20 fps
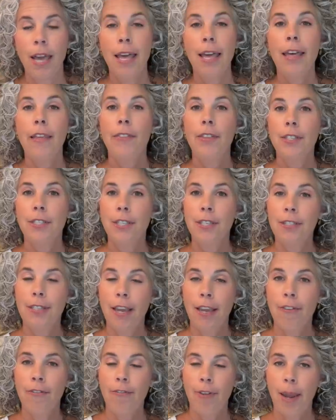This is
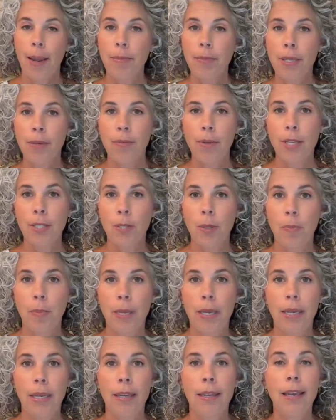a family
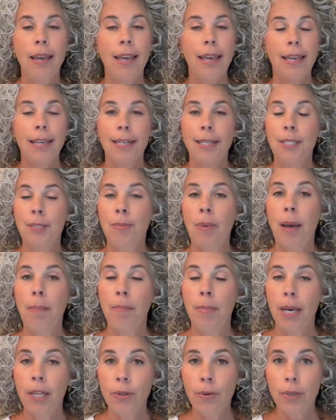recipe, it is my
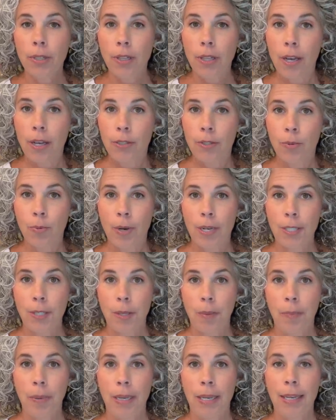mother in law's
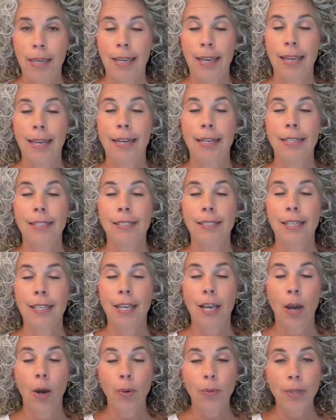recipe, and it is the
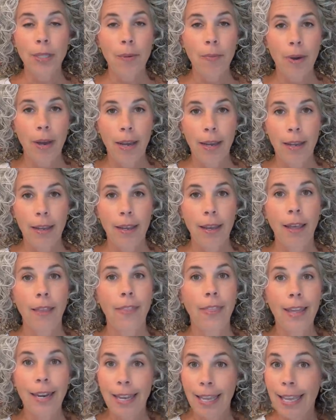only way
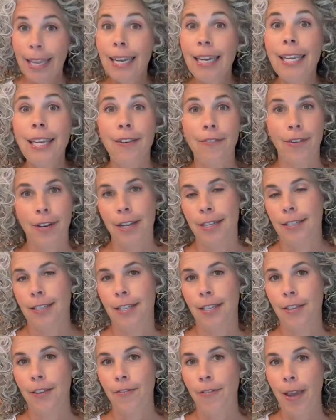that any of us
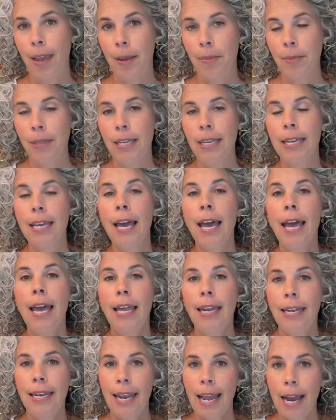in the family
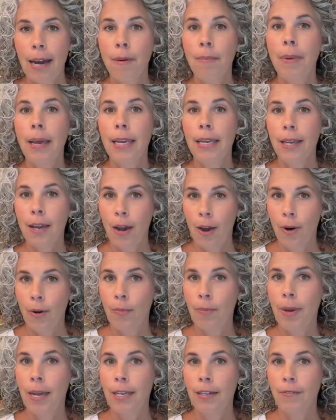now make
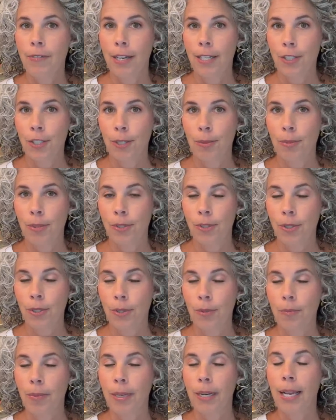homemade vegetable
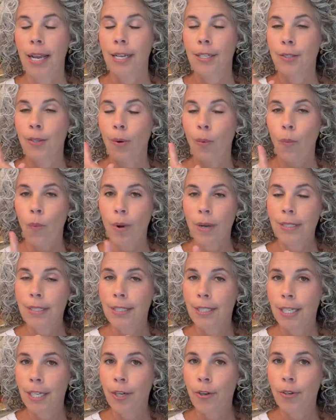soup. It has one
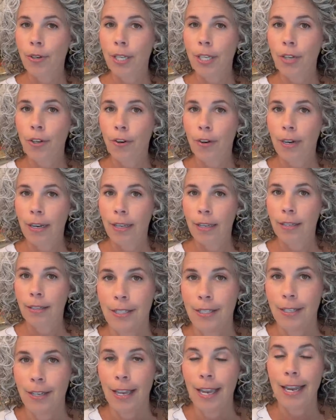secret
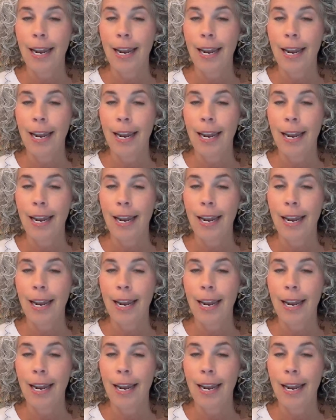ingredient, and